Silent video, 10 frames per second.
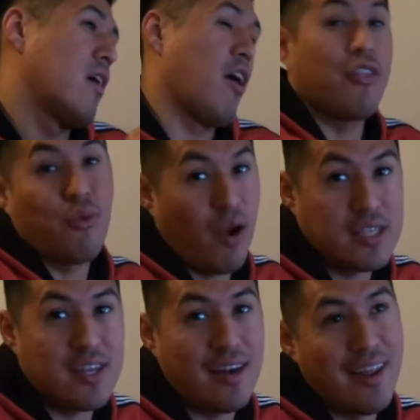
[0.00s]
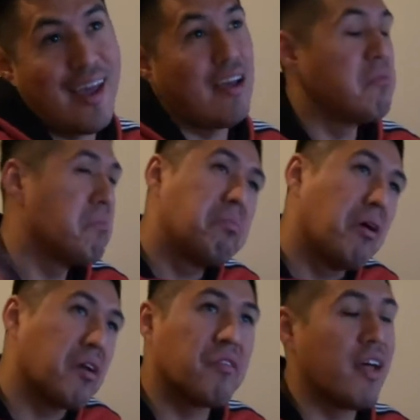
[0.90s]
Authorize.net,
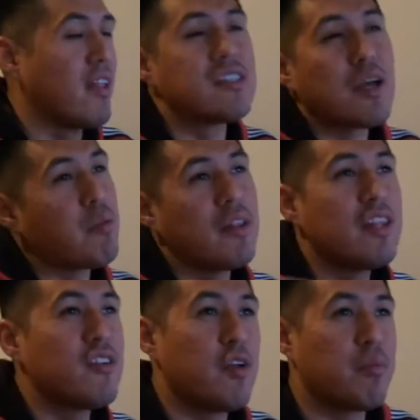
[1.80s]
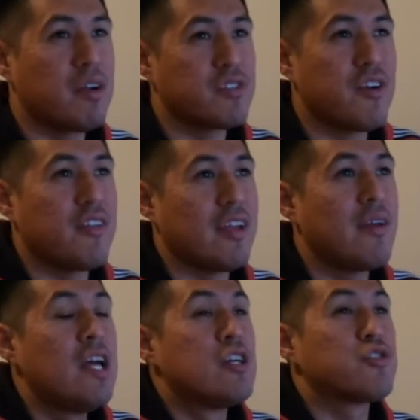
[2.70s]
plugin for that. There's like literally a plugin for everything.
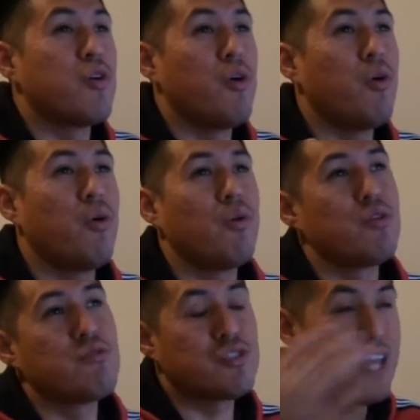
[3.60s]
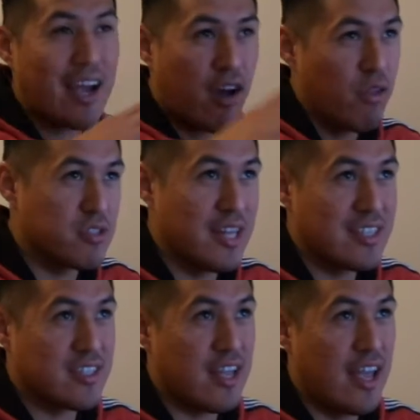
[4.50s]
So you stack all those
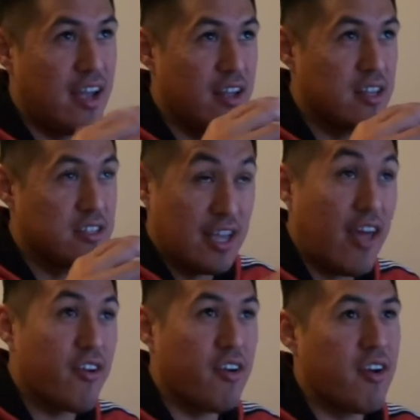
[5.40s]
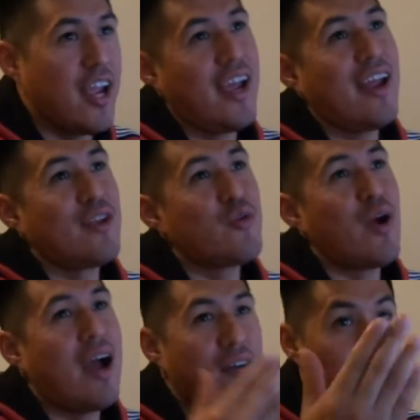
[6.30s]
things together and you
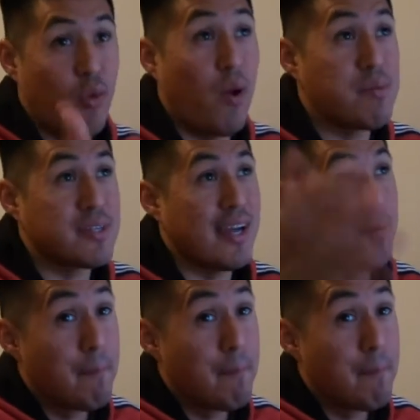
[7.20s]
have the website.